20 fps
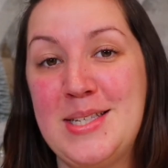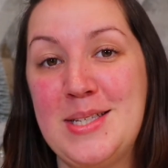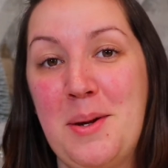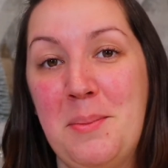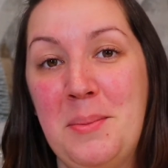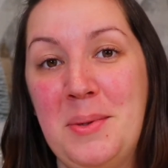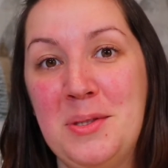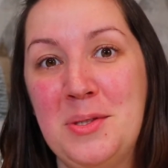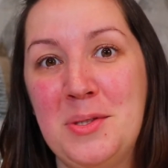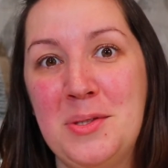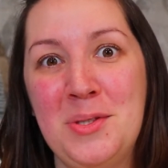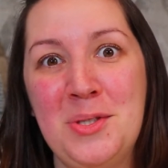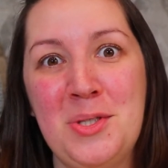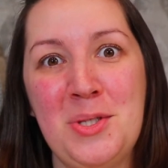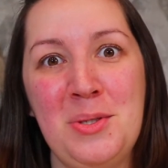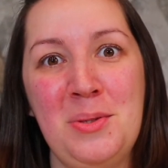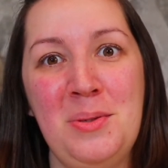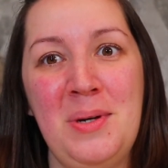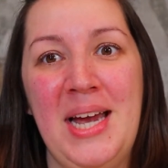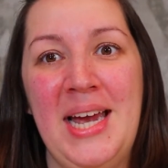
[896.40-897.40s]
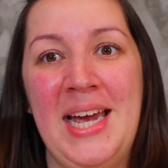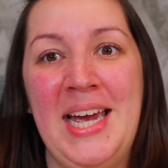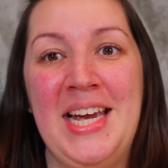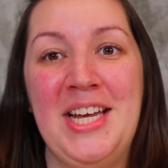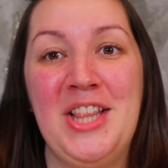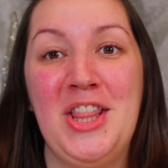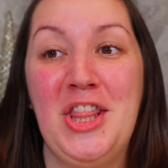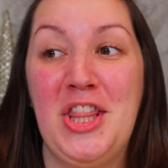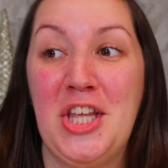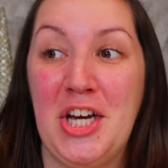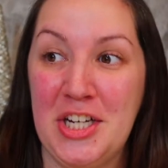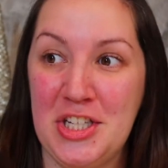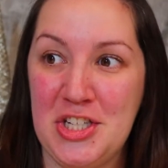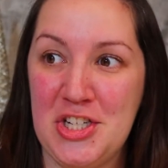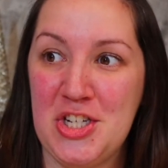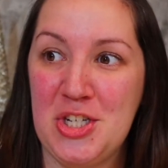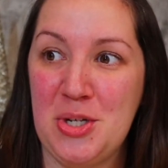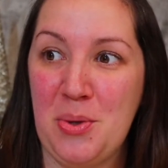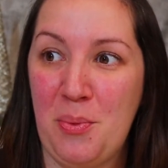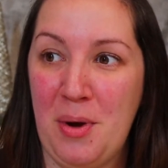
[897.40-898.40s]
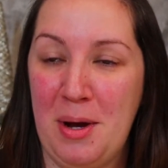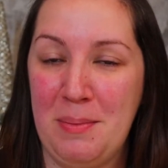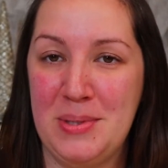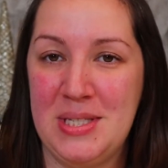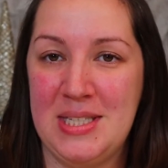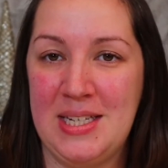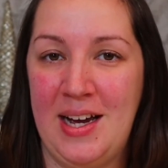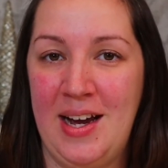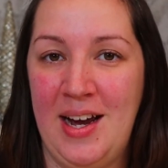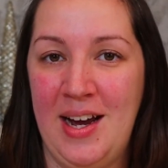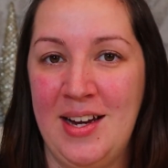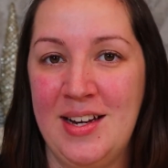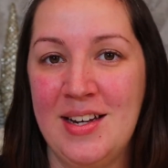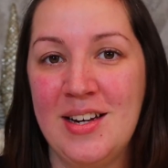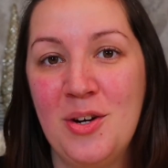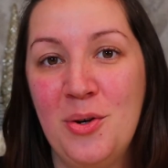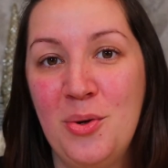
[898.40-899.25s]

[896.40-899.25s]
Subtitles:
stumbled onto a Dutch website